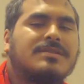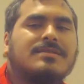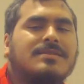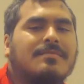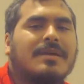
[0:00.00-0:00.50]
one
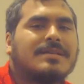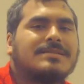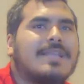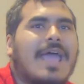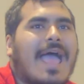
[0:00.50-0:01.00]
doesn't seem
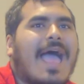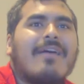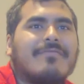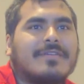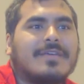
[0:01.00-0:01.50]
like it's going to
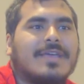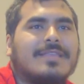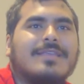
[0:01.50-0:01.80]
have it.